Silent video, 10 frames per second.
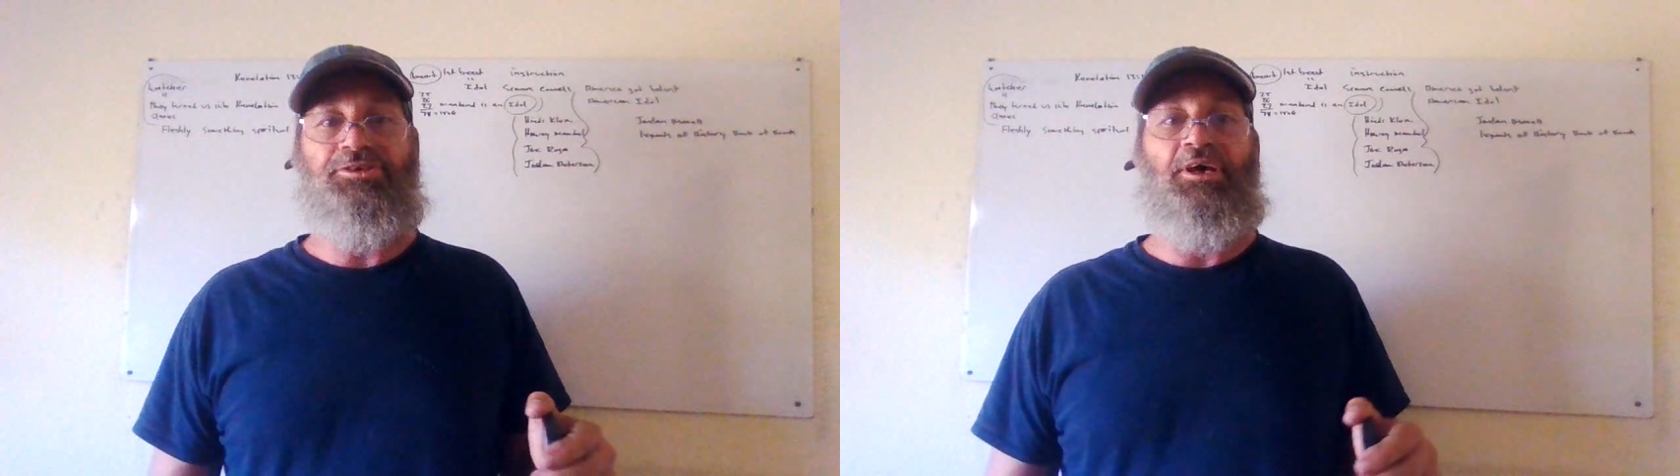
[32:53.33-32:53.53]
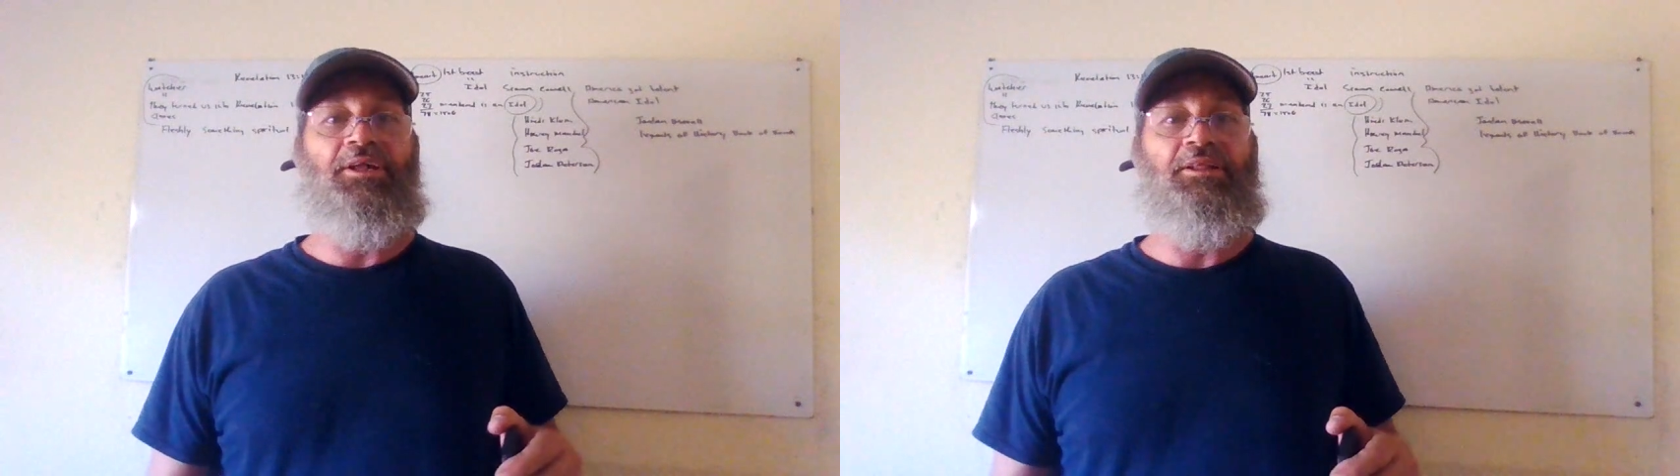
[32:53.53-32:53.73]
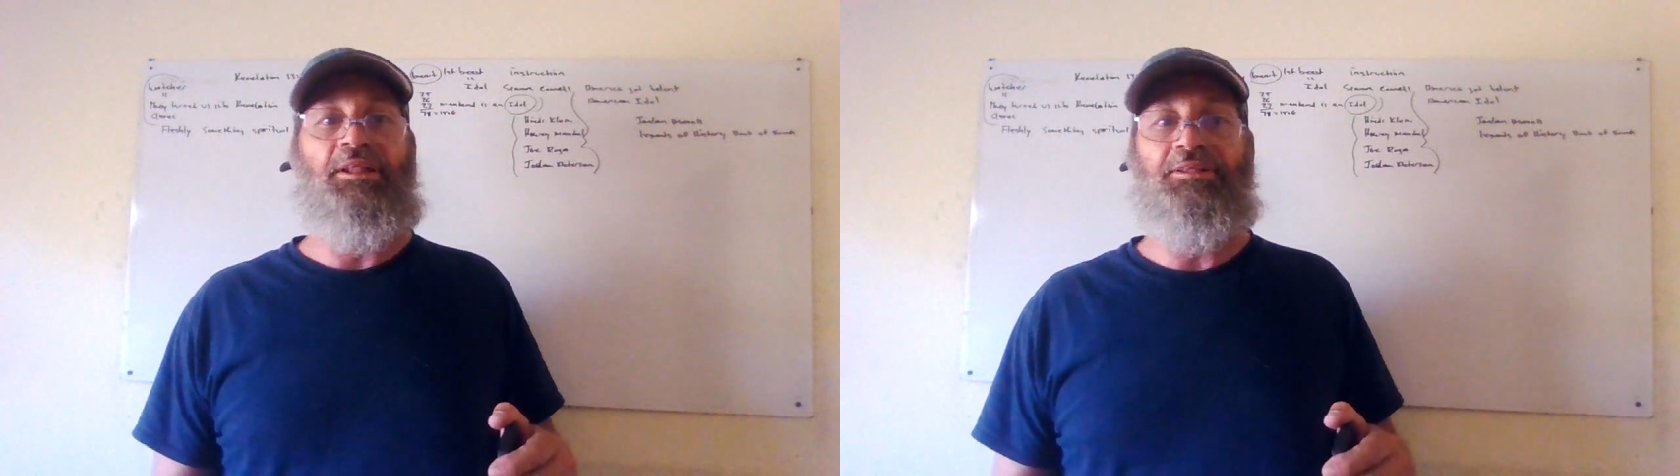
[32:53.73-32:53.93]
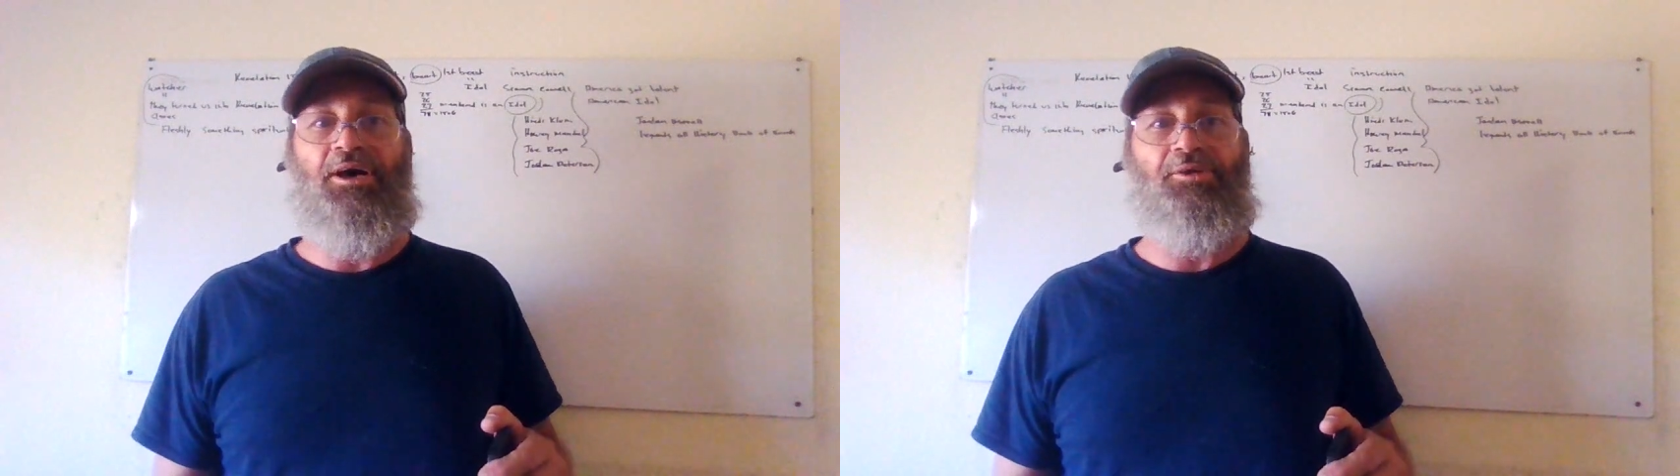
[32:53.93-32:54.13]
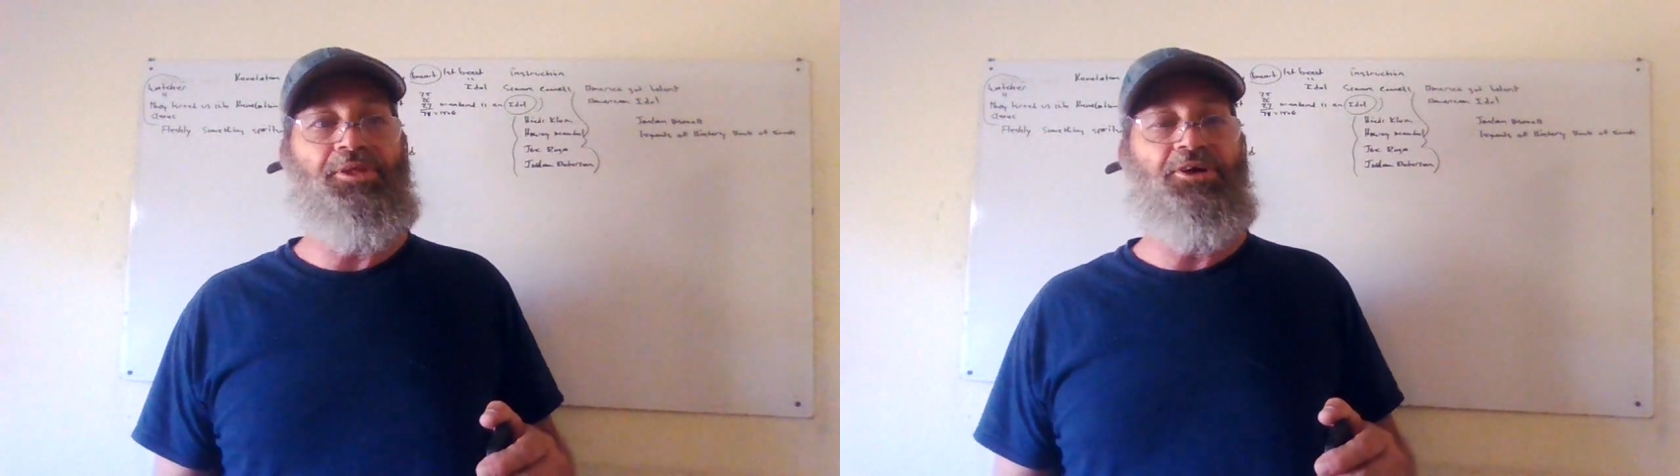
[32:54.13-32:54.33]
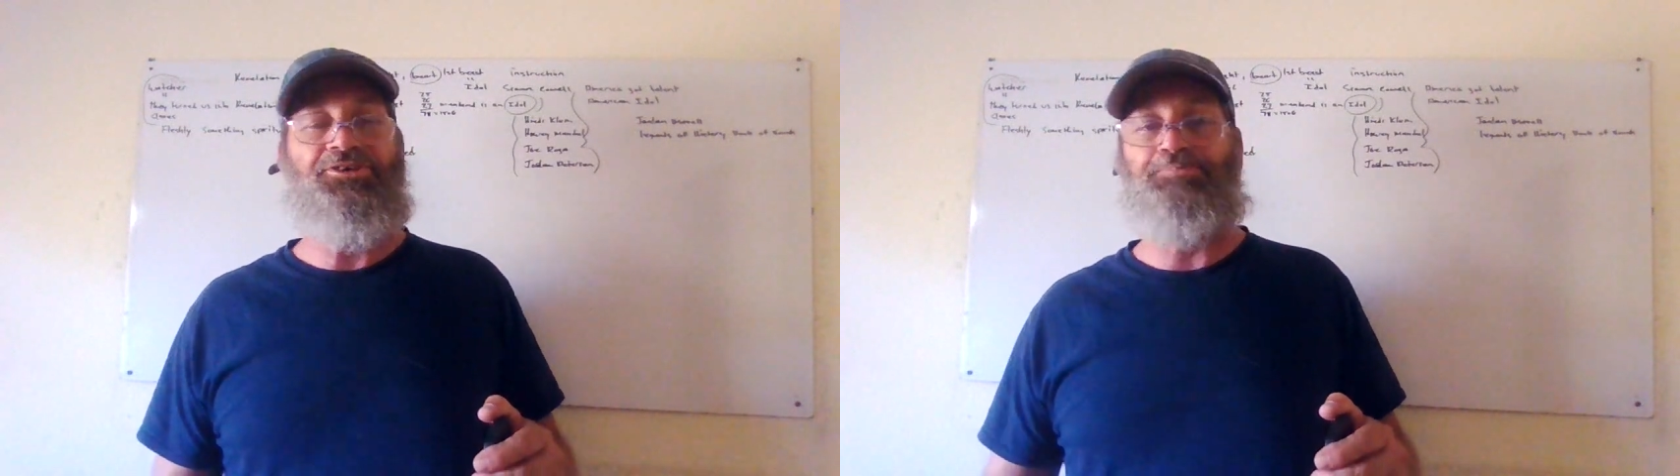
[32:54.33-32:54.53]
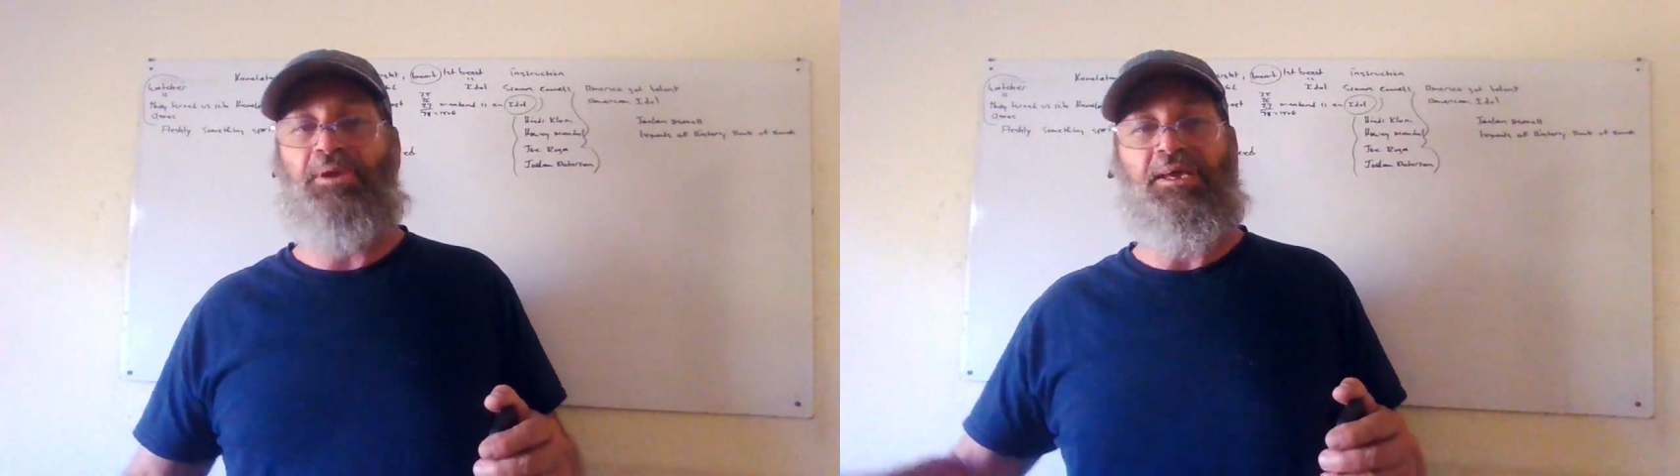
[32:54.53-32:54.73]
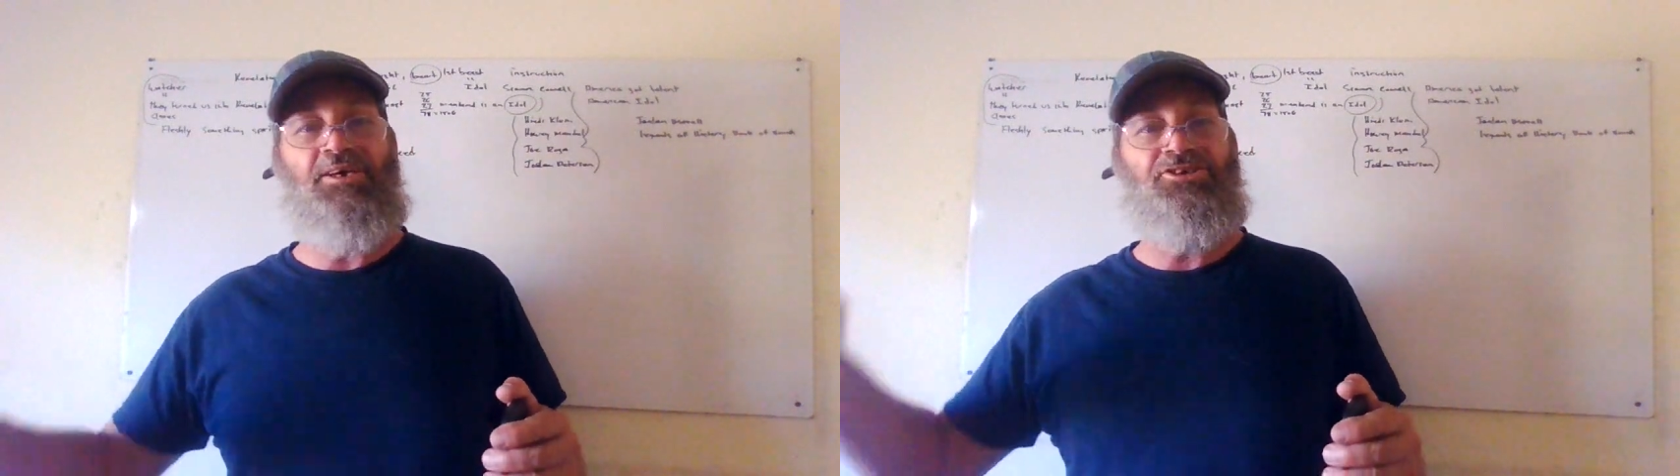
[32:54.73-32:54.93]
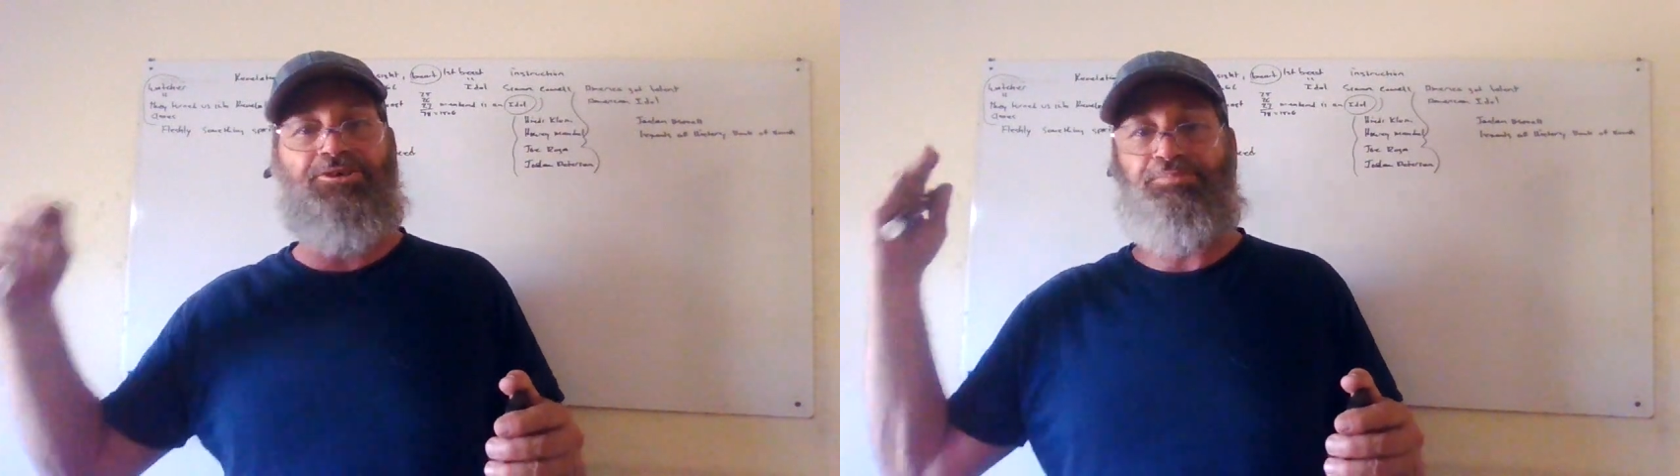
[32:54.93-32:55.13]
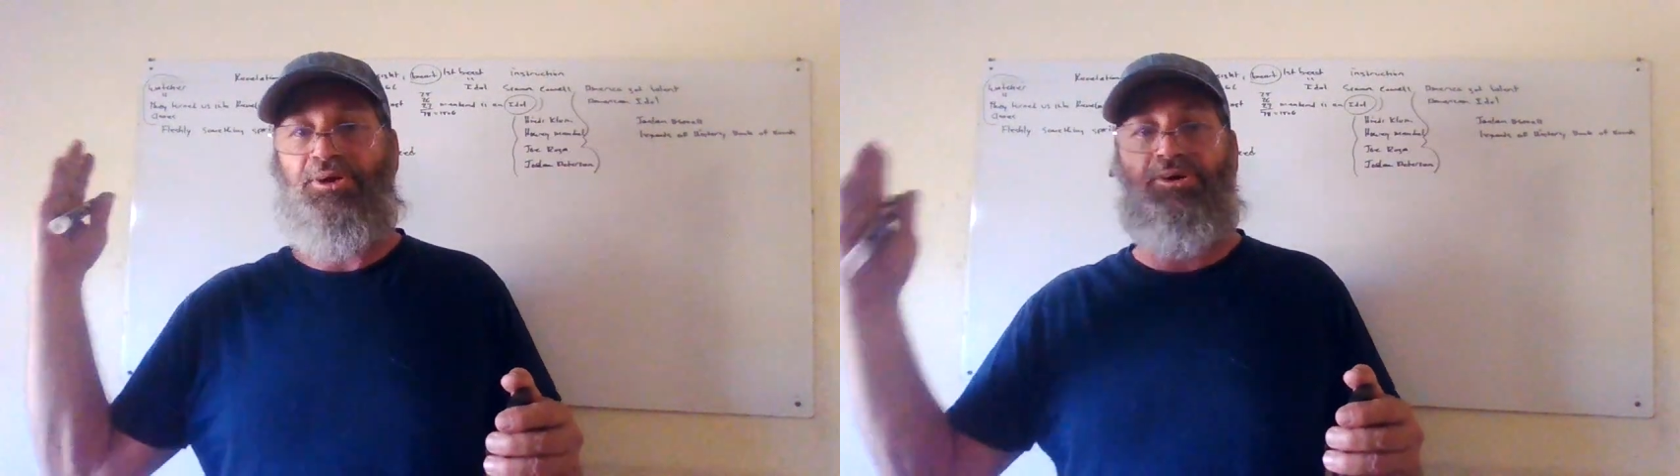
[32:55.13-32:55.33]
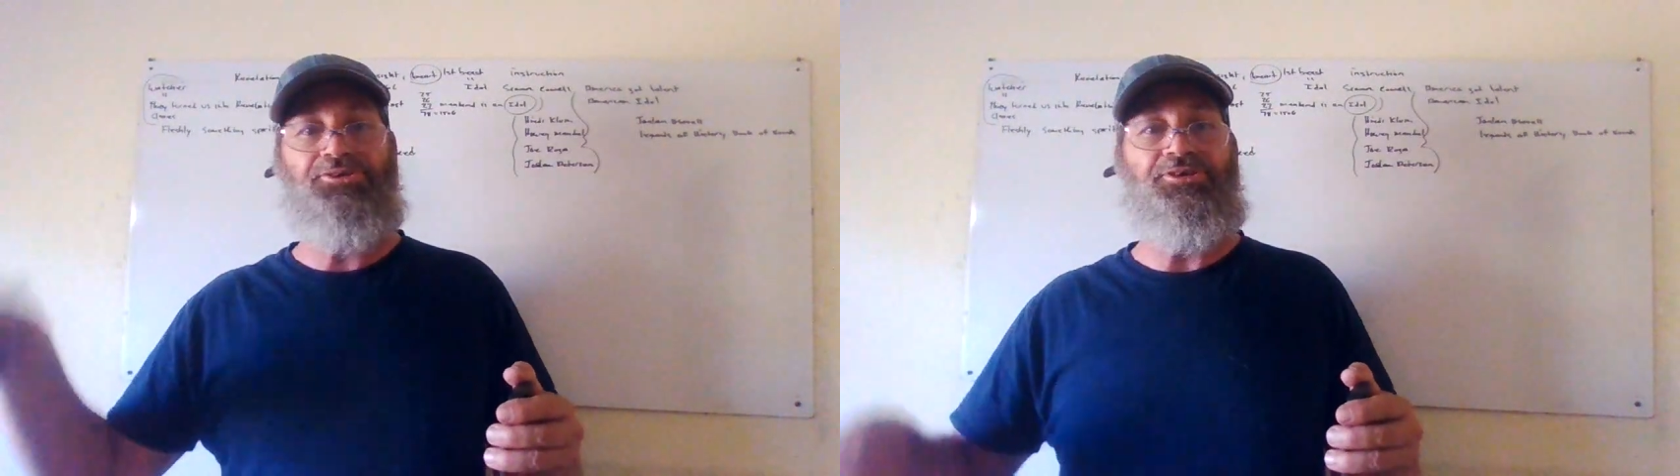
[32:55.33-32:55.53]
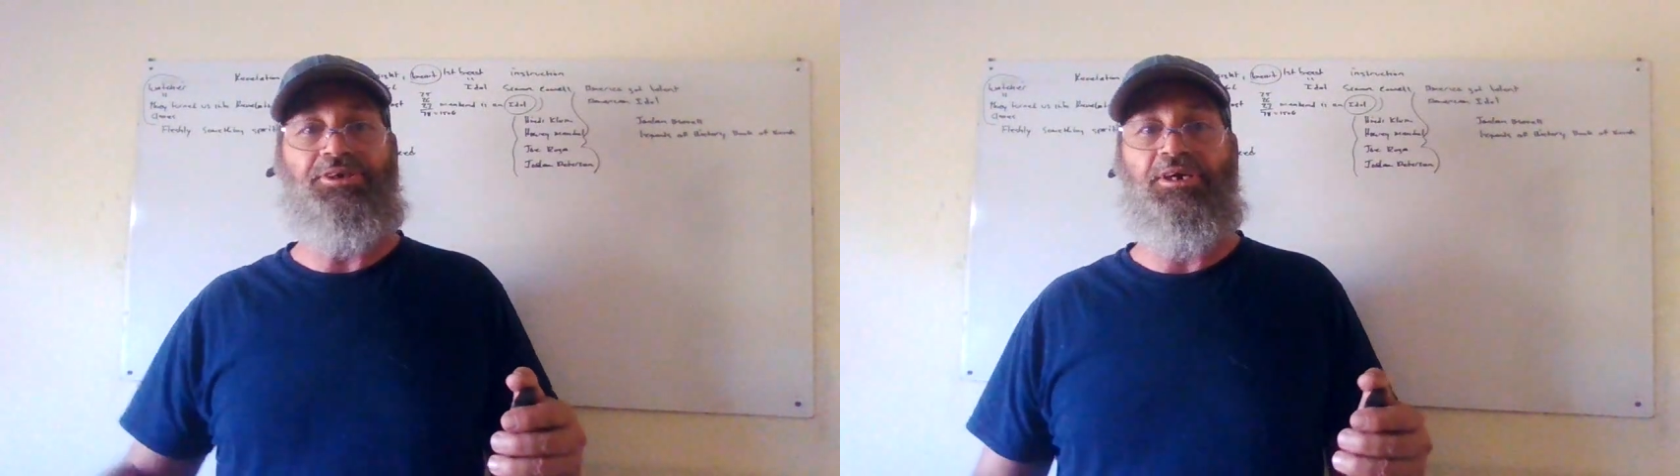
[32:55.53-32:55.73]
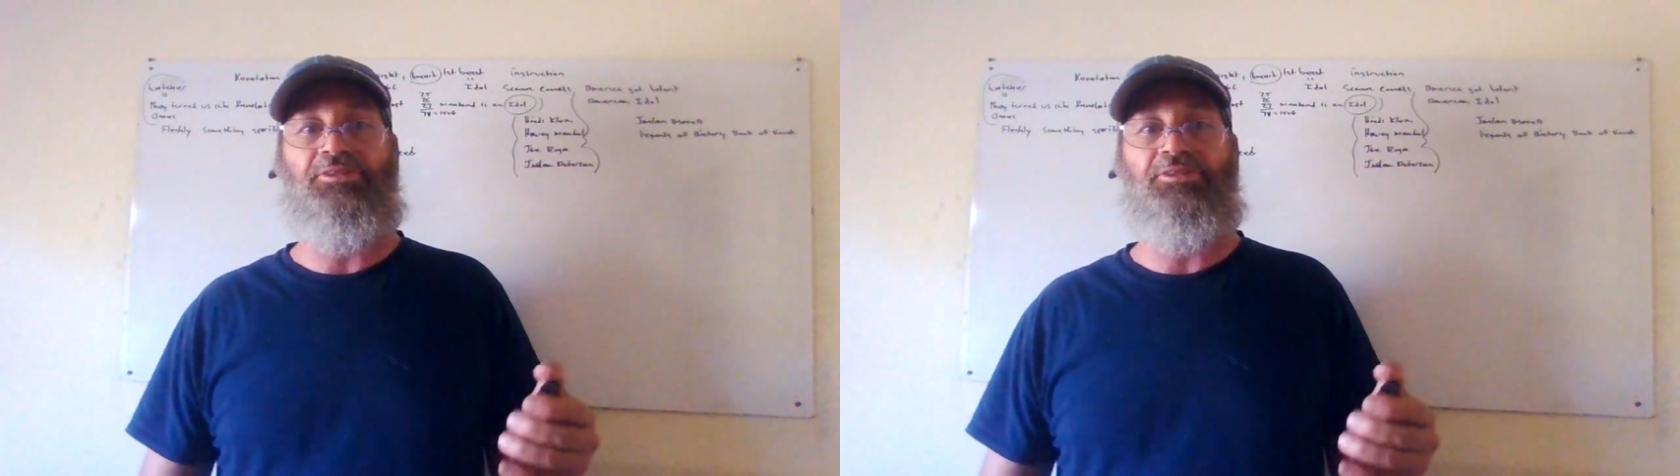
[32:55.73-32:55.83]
and they'll they'll speak a spiel to you.